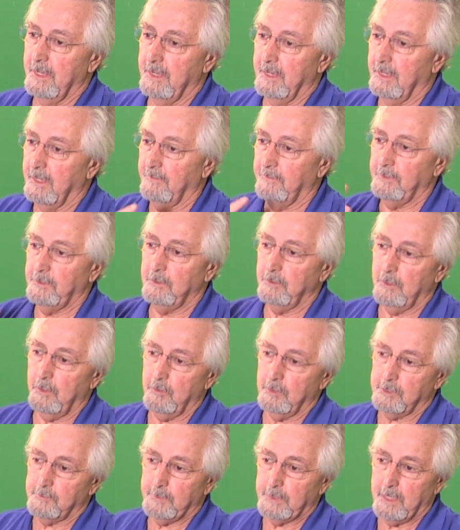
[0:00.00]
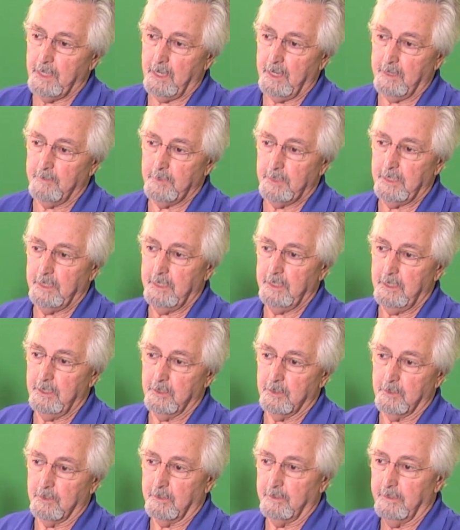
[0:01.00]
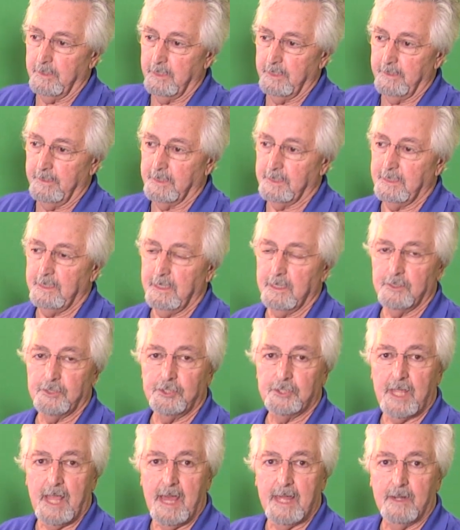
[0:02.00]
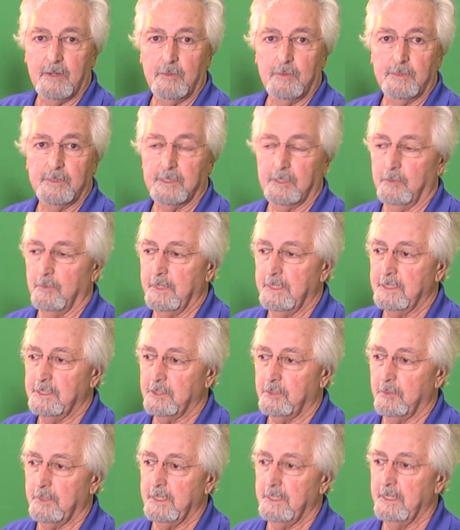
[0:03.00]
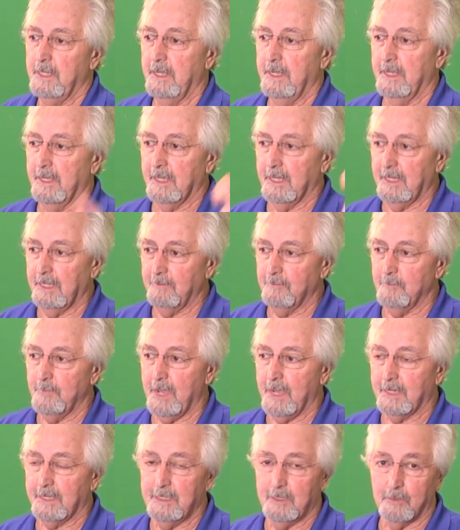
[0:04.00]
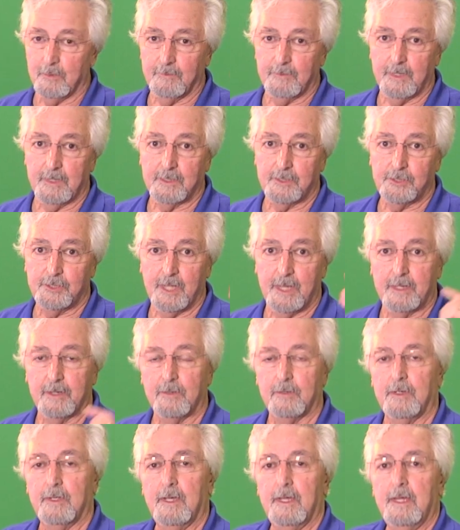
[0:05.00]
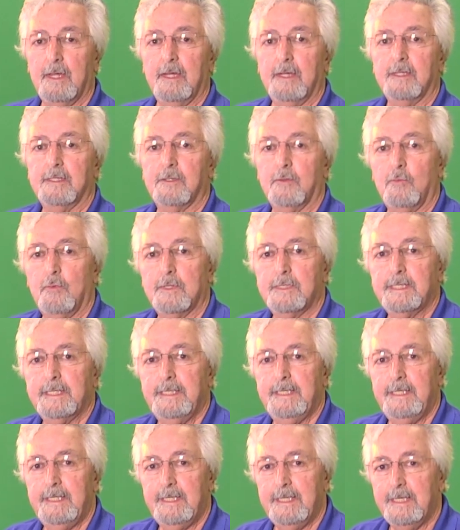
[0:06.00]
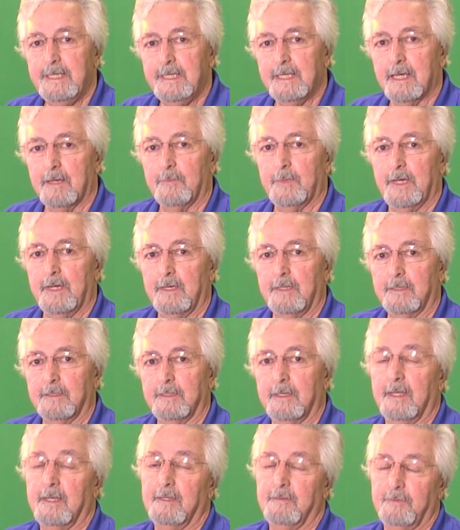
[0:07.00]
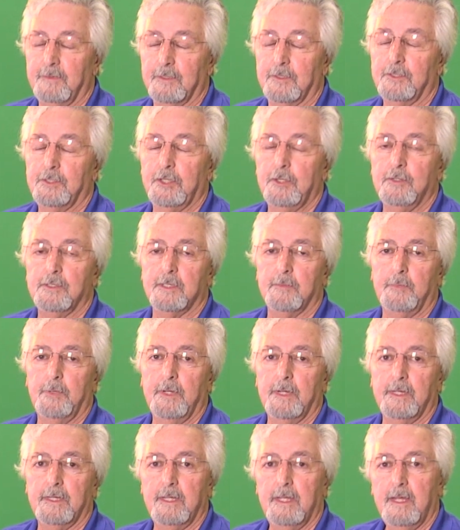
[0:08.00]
If you'll notice behind me here, see the shadow on the green screen? And even back here, I've got a shadow. So what's key about, and if you excuse the pun,